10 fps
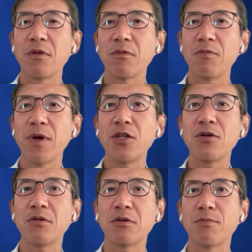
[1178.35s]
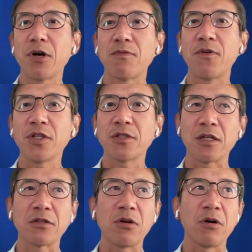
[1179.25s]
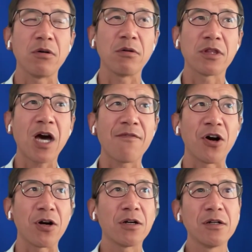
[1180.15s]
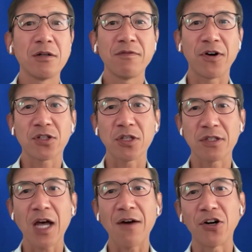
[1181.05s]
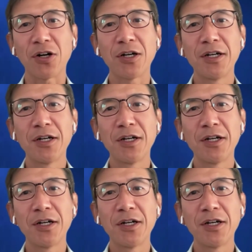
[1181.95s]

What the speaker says: when but for instance, TAVR versus SAVR,